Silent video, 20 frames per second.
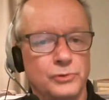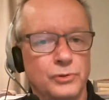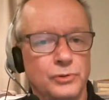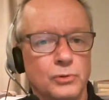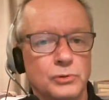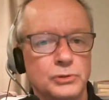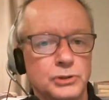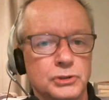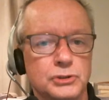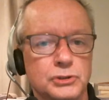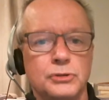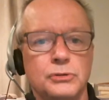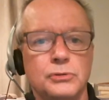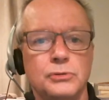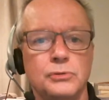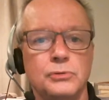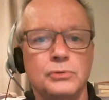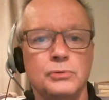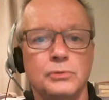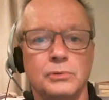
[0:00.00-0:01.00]
those
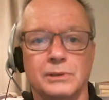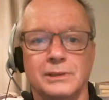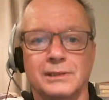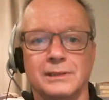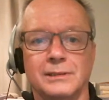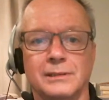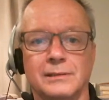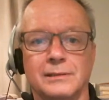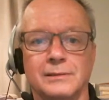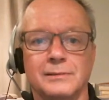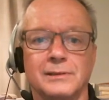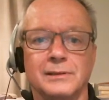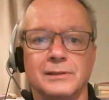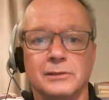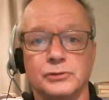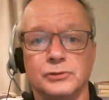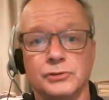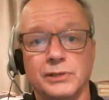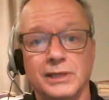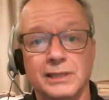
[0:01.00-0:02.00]
two
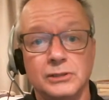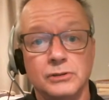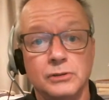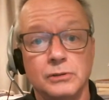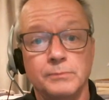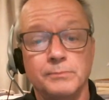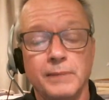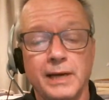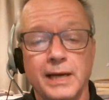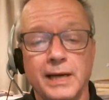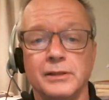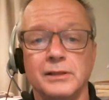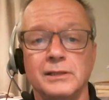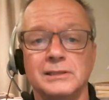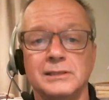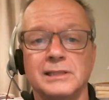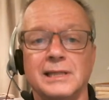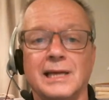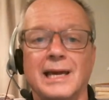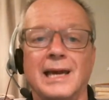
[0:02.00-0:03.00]
little tricks or
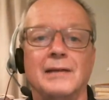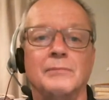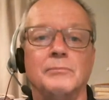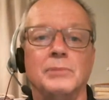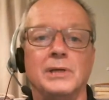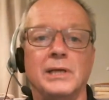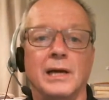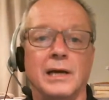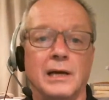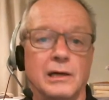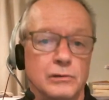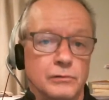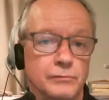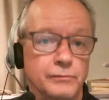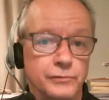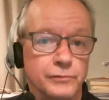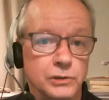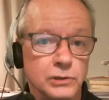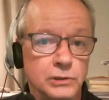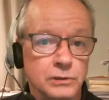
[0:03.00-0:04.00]
methods can be
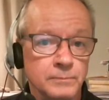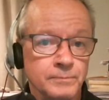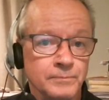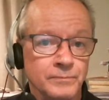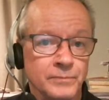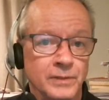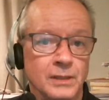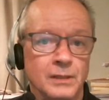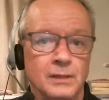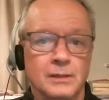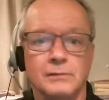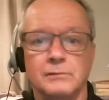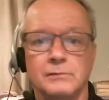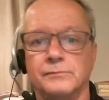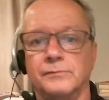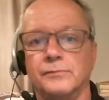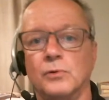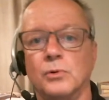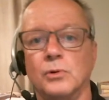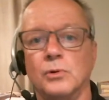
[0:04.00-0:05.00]
helpful
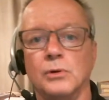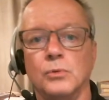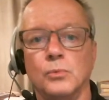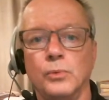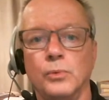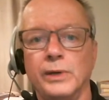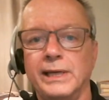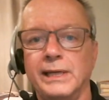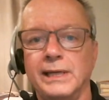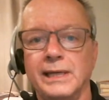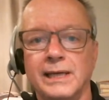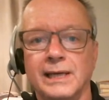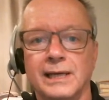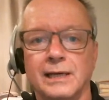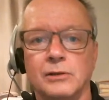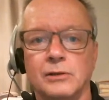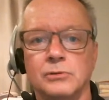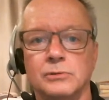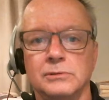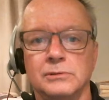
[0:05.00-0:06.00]
for weeding
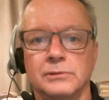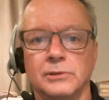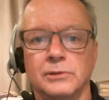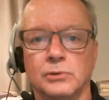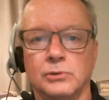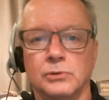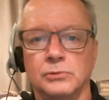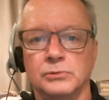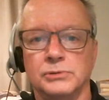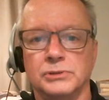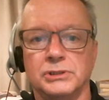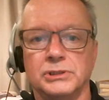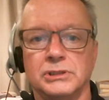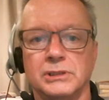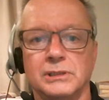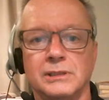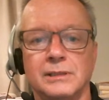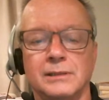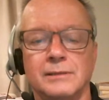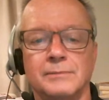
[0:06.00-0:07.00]
out those
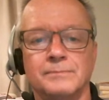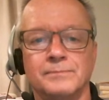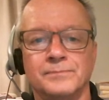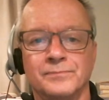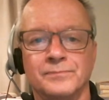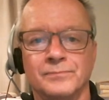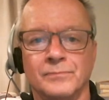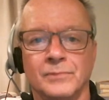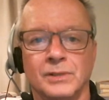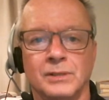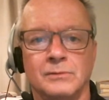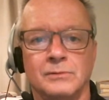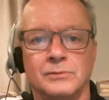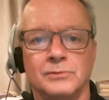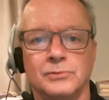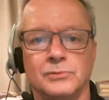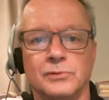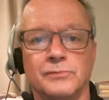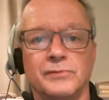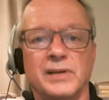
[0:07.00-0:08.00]

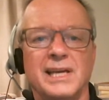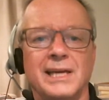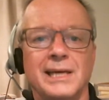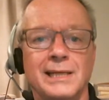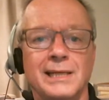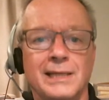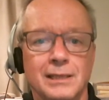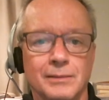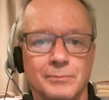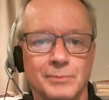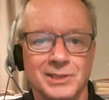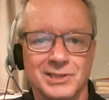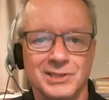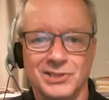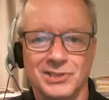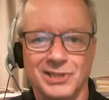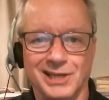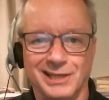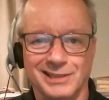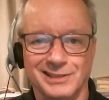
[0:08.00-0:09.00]
sort of hidden
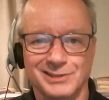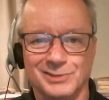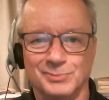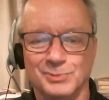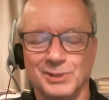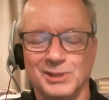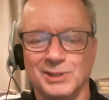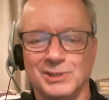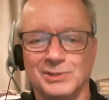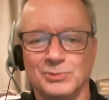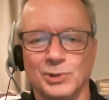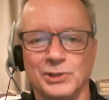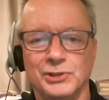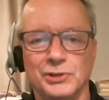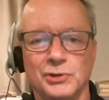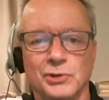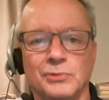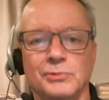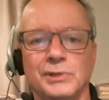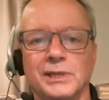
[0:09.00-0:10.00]
mistakes, because when
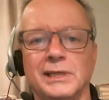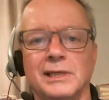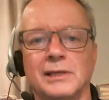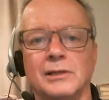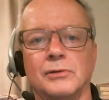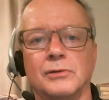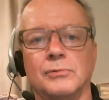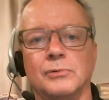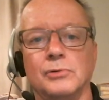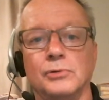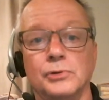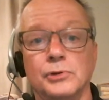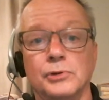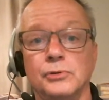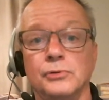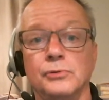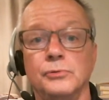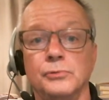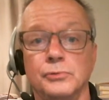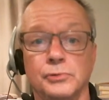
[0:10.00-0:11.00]
you're reading through,
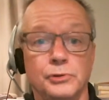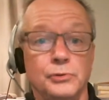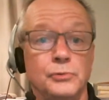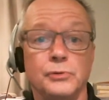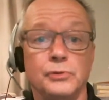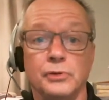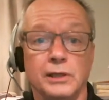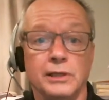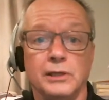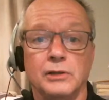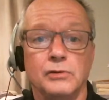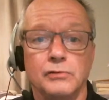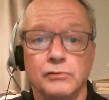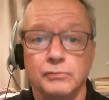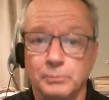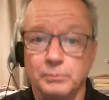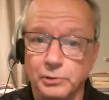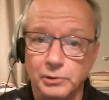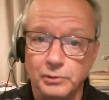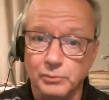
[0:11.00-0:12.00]
you think
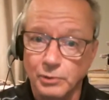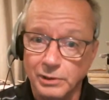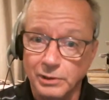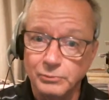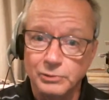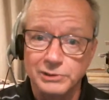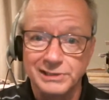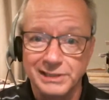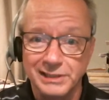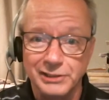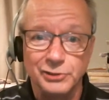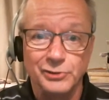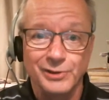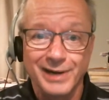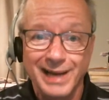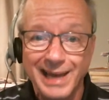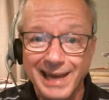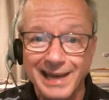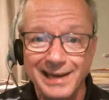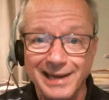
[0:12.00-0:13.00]
you've put what was in your
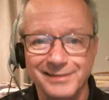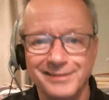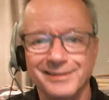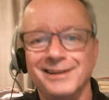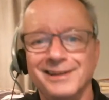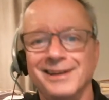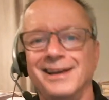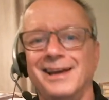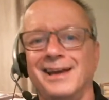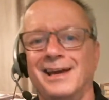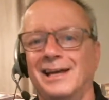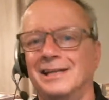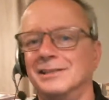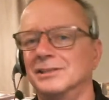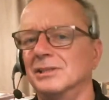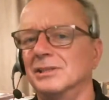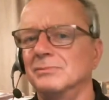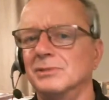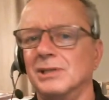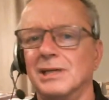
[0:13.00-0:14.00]
head,
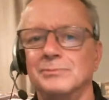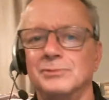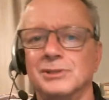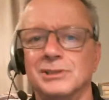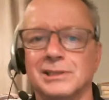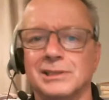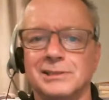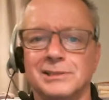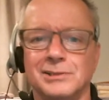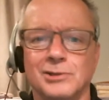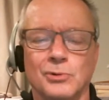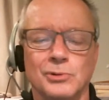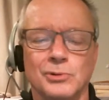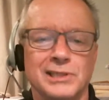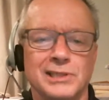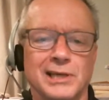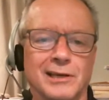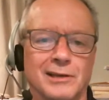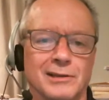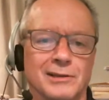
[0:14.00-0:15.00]
and sometimes it doesn't
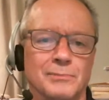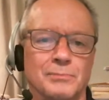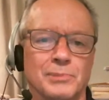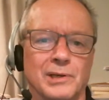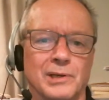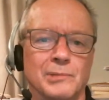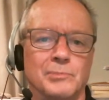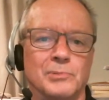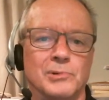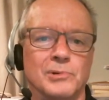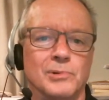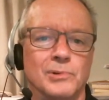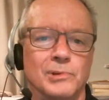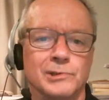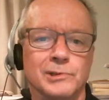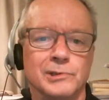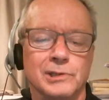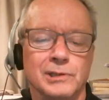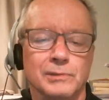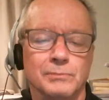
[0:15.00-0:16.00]
always hit the paper
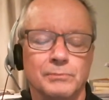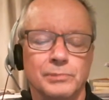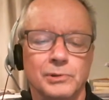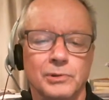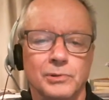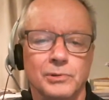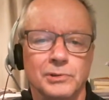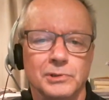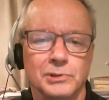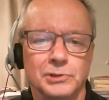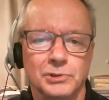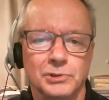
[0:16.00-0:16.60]
or the computer